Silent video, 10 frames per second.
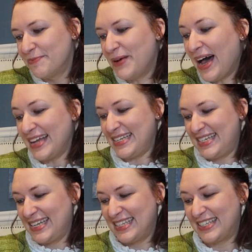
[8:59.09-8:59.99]

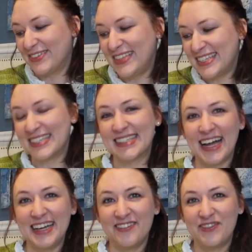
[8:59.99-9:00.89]
But so this is
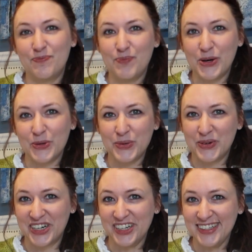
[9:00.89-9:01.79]
kind of both
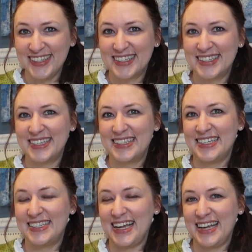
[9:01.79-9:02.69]
worlds. This
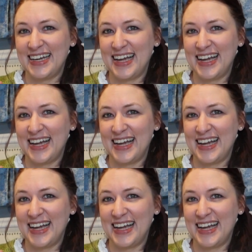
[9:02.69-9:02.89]
is a